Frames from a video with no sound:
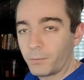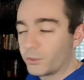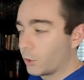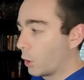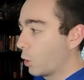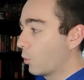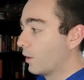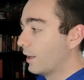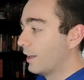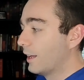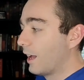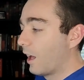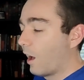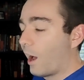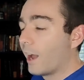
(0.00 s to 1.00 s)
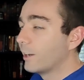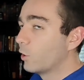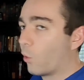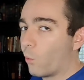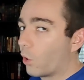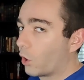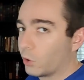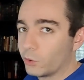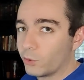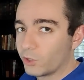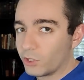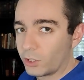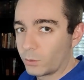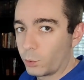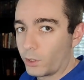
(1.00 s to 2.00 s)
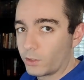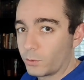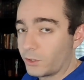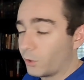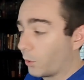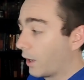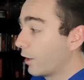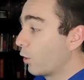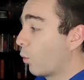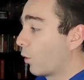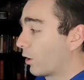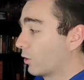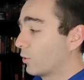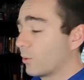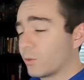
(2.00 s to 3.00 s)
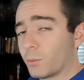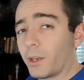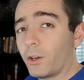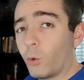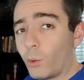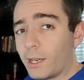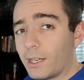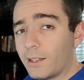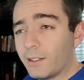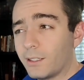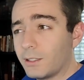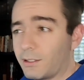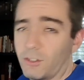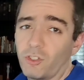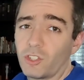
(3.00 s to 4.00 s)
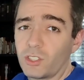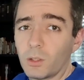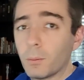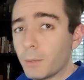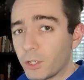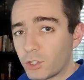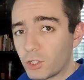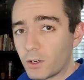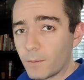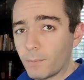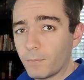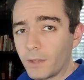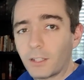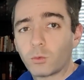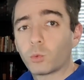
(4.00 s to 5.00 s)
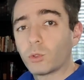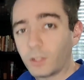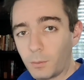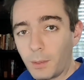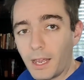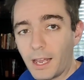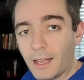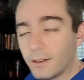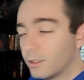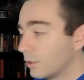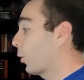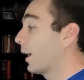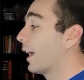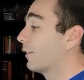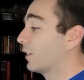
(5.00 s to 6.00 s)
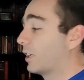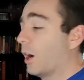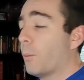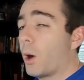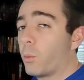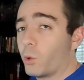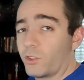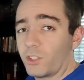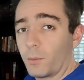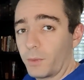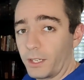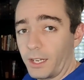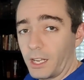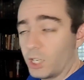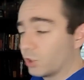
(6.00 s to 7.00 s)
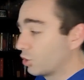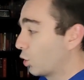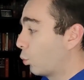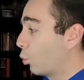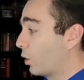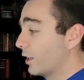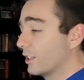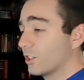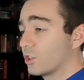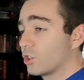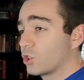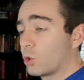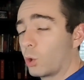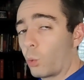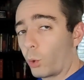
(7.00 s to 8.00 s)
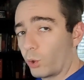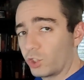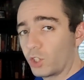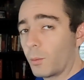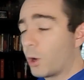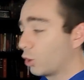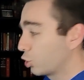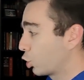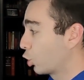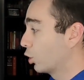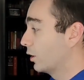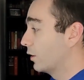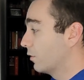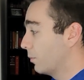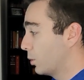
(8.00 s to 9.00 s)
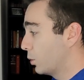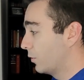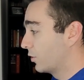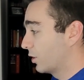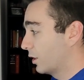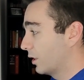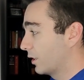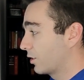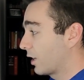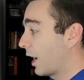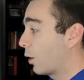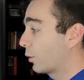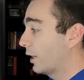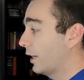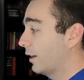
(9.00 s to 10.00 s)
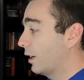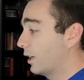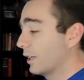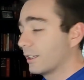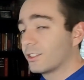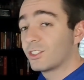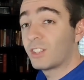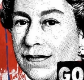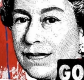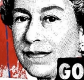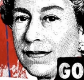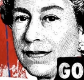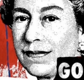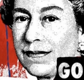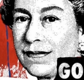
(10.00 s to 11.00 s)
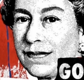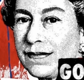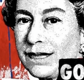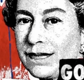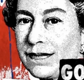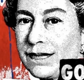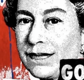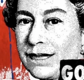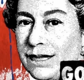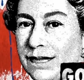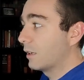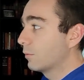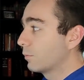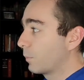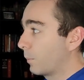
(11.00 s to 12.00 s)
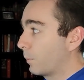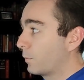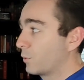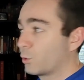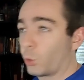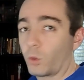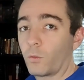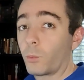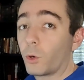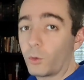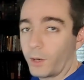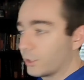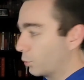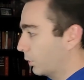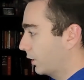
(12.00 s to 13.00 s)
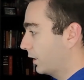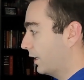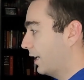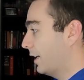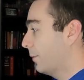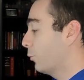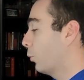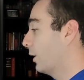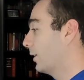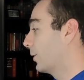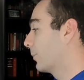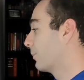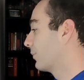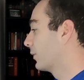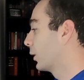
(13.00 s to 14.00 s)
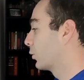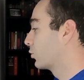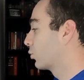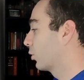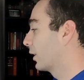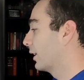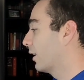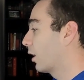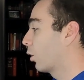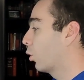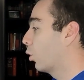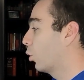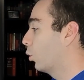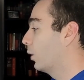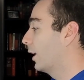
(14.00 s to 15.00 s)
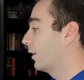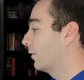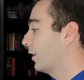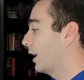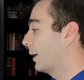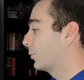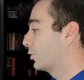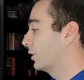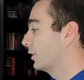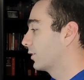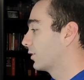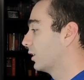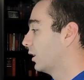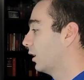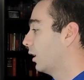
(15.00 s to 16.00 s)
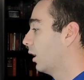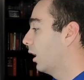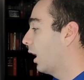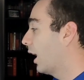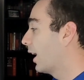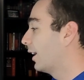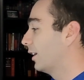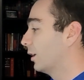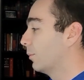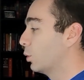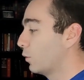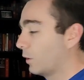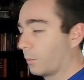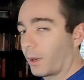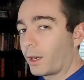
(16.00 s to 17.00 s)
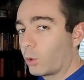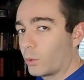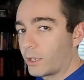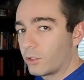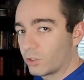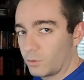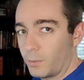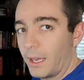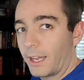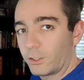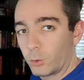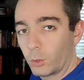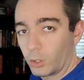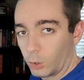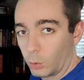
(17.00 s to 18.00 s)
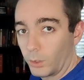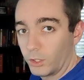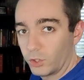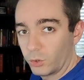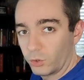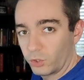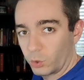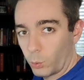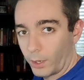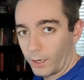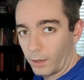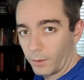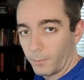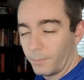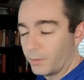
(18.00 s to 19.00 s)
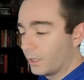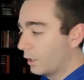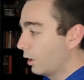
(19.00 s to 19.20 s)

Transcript: So I don't want to lose 6 points of material. I don't want to lose my queen to just a bishop. That's really bad. So I have to come up with something else. So what are some alternative moves to this? How can I save my queen and sort of progress with the game? Well, there's really not a whole lot of options. I ended up moving my queen just back to her original square.